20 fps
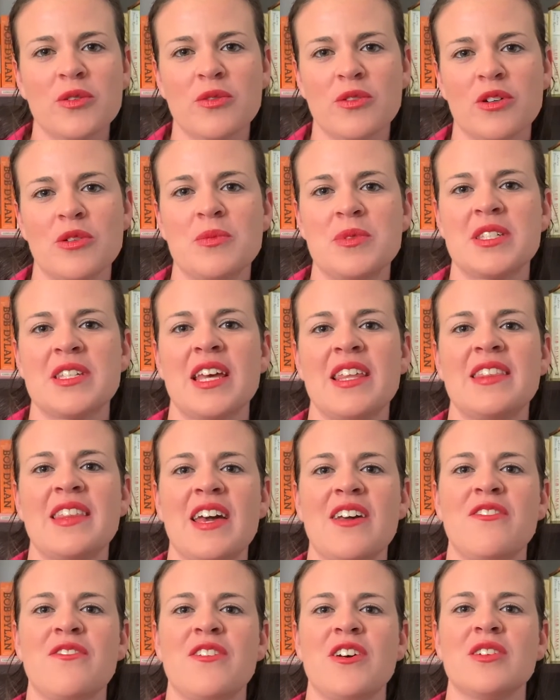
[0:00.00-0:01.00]
groups said
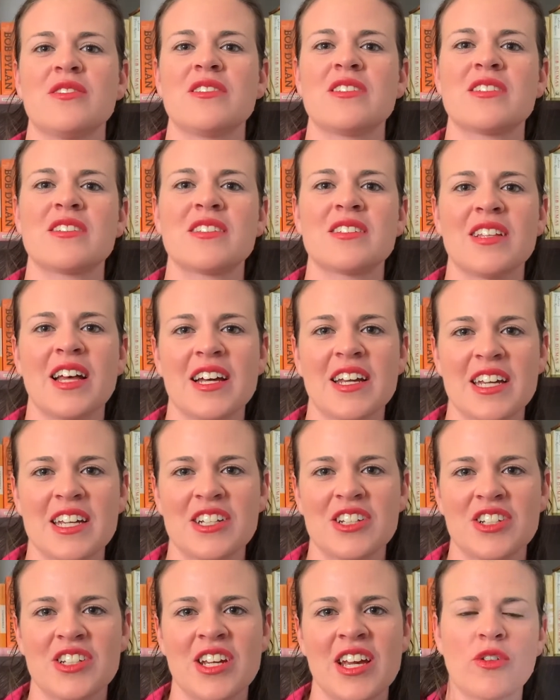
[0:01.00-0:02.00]
they felt
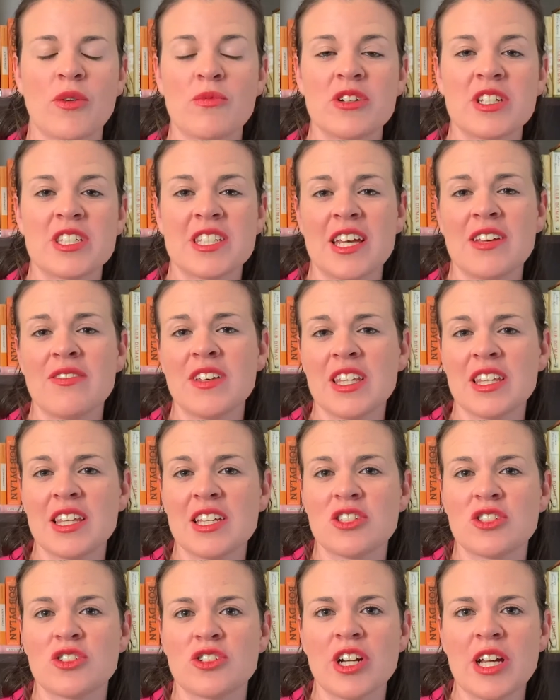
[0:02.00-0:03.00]
sluggish from receiving
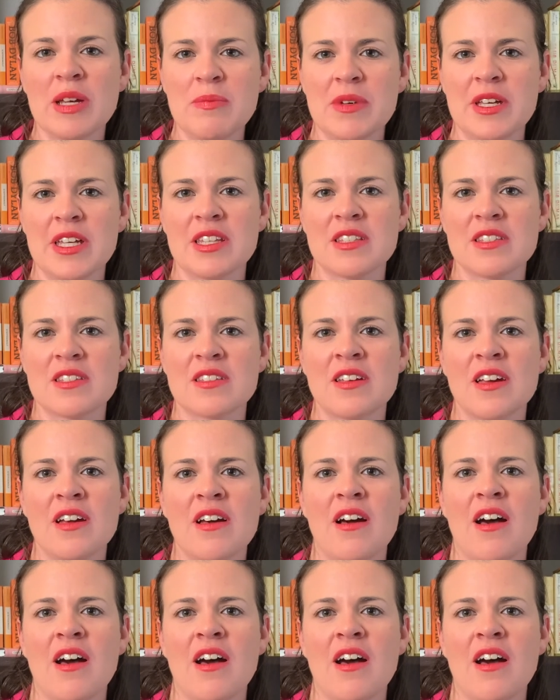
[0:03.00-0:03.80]
these treatments